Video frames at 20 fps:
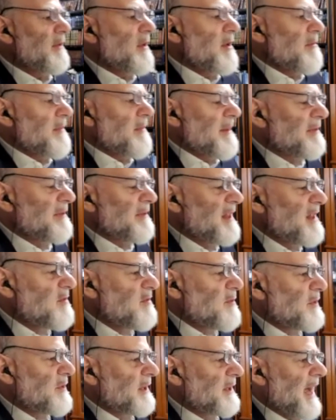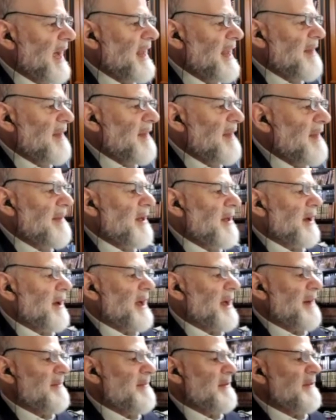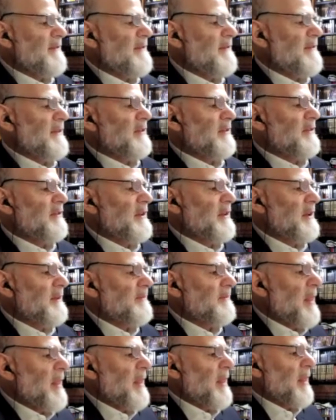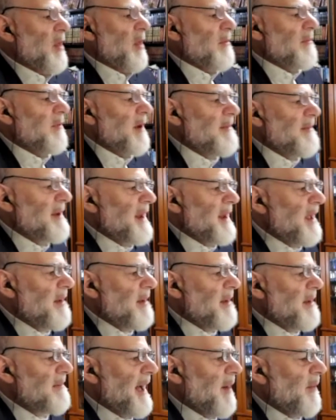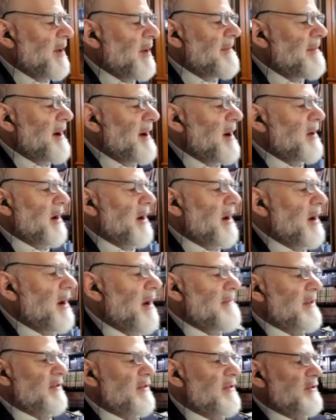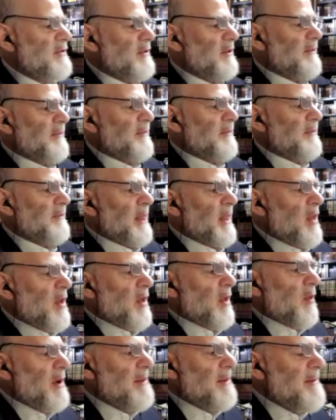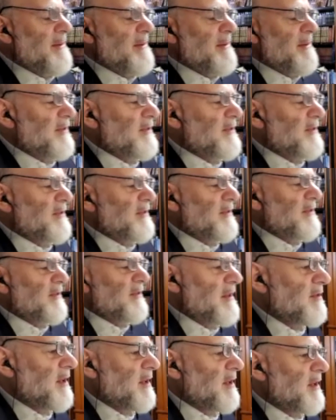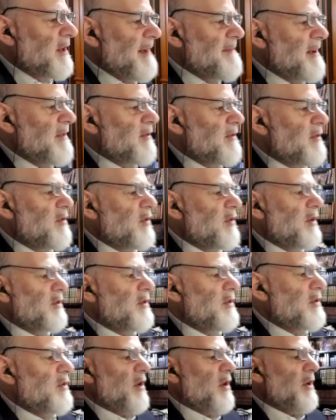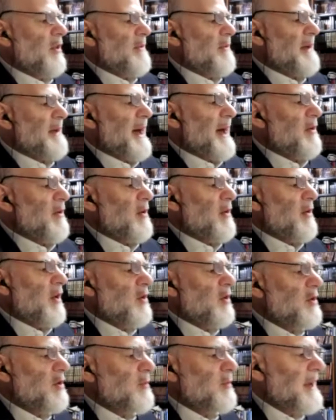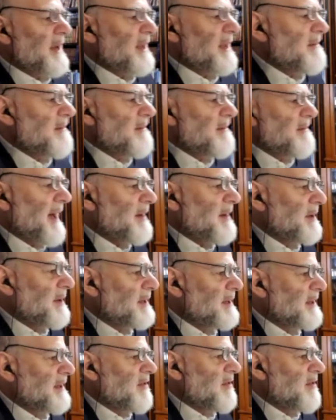be pleased with the light, and maybe I'll come and fix it. What about a mixture? What about mixing these things? Could I mix good oil and bad oil, a good wick and a bad wick? Let's